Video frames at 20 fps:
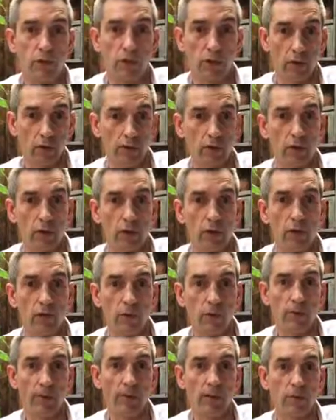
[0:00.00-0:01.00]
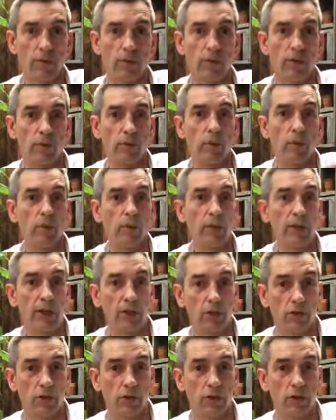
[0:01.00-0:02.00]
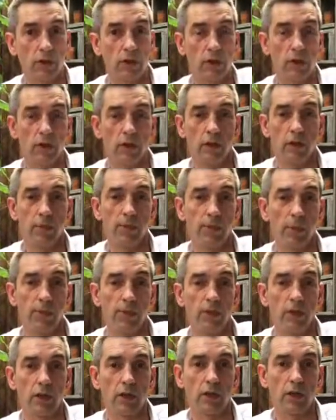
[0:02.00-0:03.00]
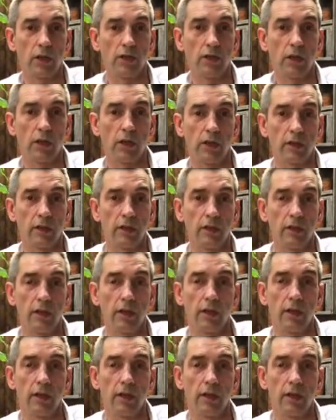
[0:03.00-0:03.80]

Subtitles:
So the cover page may be one picture of the property or the target,